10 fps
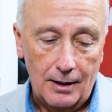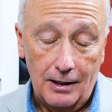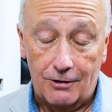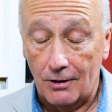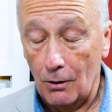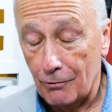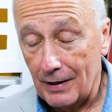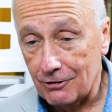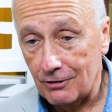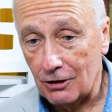and it's an
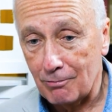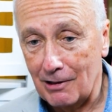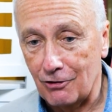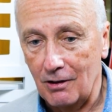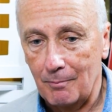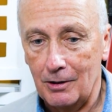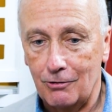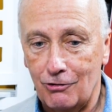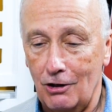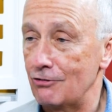old-fashioned expression,
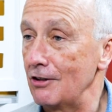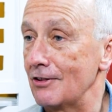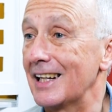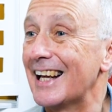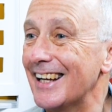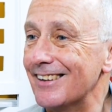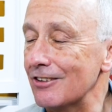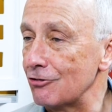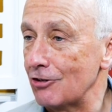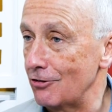that justice delayed
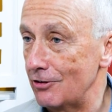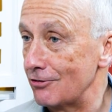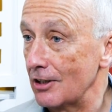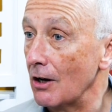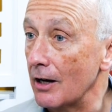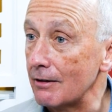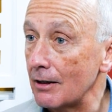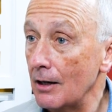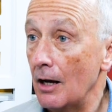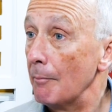is justice
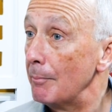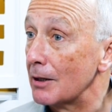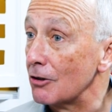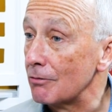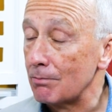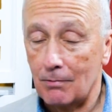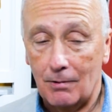denied. Because